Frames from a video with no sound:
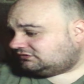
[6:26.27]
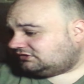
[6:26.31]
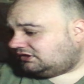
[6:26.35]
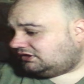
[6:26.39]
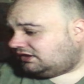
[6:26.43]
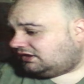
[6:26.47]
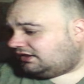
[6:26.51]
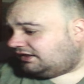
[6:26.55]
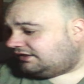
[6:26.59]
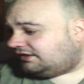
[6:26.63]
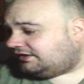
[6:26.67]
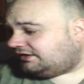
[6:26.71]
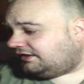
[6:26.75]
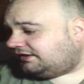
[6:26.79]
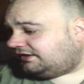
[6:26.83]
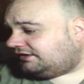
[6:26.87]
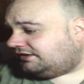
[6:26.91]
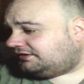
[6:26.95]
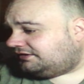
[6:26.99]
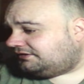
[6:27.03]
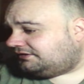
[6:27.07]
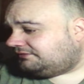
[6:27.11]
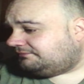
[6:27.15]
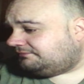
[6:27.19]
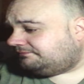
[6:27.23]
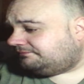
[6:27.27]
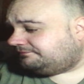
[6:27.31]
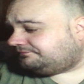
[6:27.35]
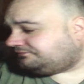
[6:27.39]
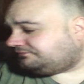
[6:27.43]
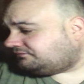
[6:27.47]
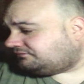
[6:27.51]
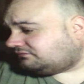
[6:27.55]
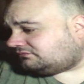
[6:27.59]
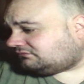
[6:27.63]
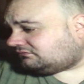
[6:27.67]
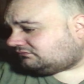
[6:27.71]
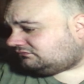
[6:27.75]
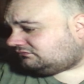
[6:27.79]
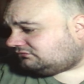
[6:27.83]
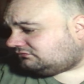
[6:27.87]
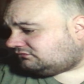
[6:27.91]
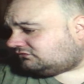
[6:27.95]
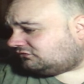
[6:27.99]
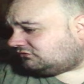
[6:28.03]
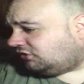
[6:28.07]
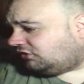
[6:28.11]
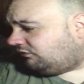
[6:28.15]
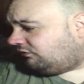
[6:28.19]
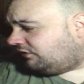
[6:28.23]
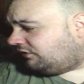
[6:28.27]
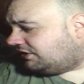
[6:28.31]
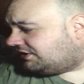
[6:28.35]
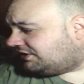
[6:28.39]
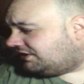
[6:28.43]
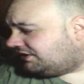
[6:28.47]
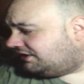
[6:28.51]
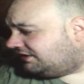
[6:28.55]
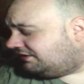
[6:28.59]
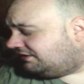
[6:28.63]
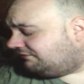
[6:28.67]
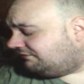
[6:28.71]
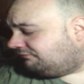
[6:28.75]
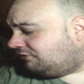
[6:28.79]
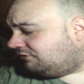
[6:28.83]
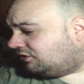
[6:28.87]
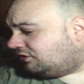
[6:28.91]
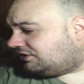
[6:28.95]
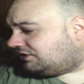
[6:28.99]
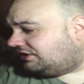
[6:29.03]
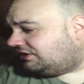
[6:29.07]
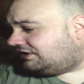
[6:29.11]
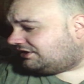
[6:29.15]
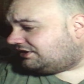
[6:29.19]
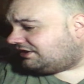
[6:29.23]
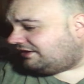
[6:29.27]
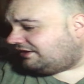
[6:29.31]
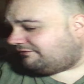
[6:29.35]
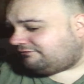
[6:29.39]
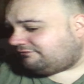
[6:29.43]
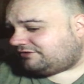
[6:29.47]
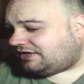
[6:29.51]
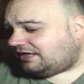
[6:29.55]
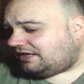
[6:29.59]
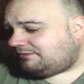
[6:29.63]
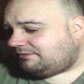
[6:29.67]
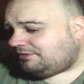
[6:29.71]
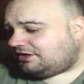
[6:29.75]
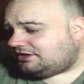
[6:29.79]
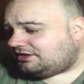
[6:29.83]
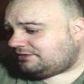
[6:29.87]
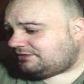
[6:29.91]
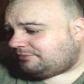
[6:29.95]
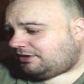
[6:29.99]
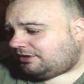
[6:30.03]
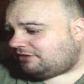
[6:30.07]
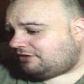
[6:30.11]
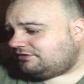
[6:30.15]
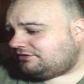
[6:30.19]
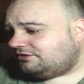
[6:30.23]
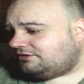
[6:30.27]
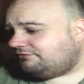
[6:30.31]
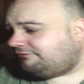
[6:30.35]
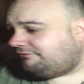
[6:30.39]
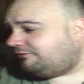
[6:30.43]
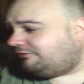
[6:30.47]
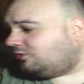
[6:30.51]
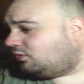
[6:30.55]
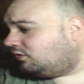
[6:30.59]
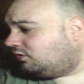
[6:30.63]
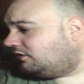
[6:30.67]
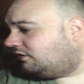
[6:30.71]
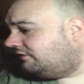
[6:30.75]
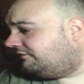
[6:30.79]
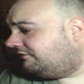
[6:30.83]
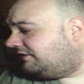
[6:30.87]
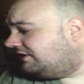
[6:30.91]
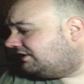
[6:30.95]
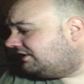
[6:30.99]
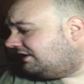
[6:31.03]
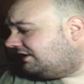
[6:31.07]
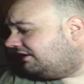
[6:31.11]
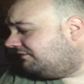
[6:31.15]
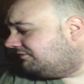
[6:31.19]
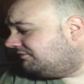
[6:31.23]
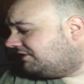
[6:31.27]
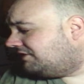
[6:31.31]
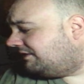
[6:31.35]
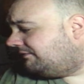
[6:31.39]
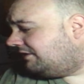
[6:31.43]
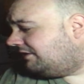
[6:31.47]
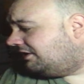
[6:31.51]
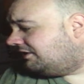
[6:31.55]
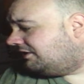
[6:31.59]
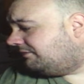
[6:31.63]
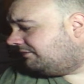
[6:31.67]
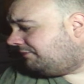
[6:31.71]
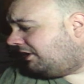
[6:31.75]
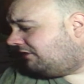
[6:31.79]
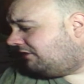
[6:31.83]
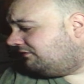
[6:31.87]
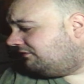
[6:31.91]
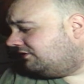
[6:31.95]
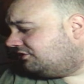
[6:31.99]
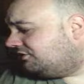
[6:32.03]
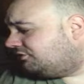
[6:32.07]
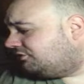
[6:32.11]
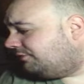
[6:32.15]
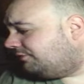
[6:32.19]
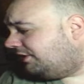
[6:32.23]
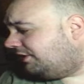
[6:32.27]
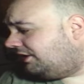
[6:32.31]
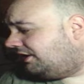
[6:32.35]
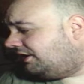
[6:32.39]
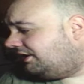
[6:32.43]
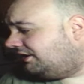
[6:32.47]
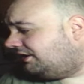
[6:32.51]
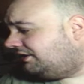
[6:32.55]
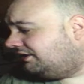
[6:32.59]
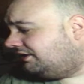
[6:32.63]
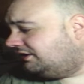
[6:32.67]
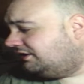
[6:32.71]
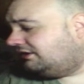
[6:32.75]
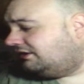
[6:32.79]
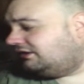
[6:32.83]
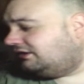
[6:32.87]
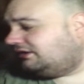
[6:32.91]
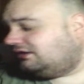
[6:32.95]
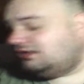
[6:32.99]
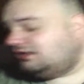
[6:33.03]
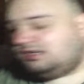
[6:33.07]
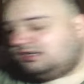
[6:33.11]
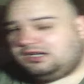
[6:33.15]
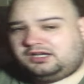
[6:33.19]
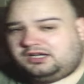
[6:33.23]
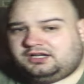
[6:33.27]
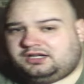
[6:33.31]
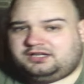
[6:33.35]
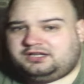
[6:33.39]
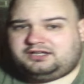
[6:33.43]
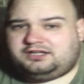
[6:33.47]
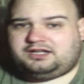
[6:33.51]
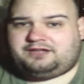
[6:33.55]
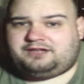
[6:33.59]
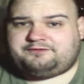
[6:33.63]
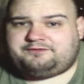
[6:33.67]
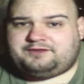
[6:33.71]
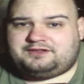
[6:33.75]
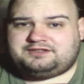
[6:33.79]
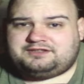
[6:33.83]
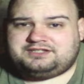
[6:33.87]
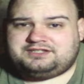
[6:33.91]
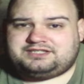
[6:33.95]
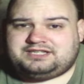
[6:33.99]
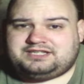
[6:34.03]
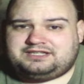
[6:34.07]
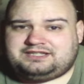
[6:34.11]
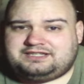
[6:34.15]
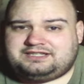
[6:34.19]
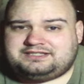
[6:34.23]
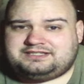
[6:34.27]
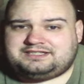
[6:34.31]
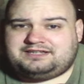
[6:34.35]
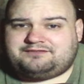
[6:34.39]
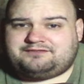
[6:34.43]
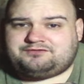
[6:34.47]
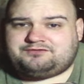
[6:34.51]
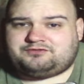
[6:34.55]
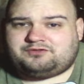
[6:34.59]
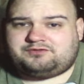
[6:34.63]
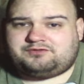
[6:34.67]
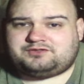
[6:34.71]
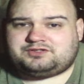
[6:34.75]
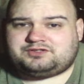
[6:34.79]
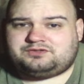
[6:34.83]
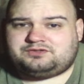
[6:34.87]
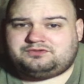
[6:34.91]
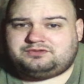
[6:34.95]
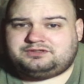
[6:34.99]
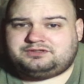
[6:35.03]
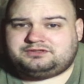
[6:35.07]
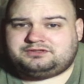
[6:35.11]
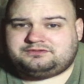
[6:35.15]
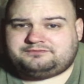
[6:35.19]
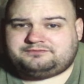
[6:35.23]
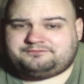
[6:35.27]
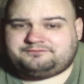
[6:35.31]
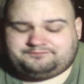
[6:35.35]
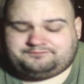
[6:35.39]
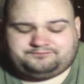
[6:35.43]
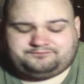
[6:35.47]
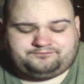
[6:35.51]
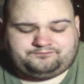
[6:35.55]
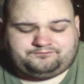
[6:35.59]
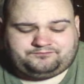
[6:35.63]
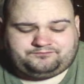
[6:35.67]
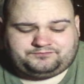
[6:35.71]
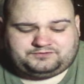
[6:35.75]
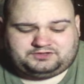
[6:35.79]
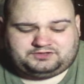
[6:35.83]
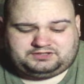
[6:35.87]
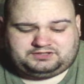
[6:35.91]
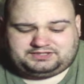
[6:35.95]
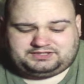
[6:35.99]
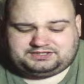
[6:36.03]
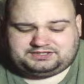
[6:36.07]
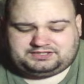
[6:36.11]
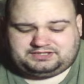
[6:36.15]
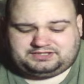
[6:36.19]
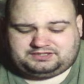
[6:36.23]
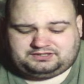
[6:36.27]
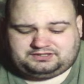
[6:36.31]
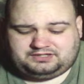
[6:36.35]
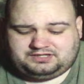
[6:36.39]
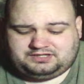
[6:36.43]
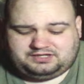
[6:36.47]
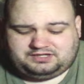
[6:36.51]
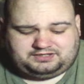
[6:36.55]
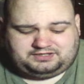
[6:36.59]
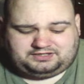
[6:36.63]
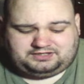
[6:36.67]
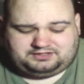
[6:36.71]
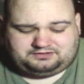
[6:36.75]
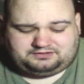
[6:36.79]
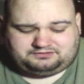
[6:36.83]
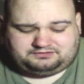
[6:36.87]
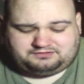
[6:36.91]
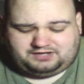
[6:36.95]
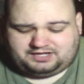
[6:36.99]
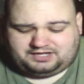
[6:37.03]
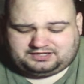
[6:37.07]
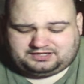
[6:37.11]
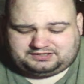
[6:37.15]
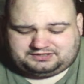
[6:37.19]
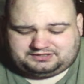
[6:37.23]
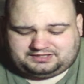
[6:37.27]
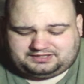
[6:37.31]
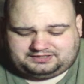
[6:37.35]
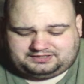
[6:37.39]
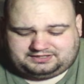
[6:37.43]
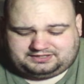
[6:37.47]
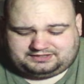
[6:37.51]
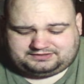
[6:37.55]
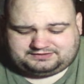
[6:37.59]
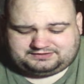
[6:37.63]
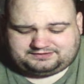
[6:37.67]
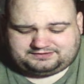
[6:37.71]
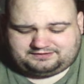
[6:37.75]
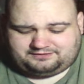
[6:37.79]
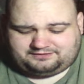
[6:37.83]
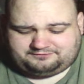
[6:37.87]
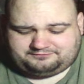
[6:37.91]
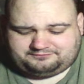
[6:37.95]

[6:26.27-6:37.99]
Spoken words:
And then most of the stuff that came out of the 4 of these items came out of the Power Ranger buy. I found this at that same thrift store. Like I said, he had a lot of die-cast stuff.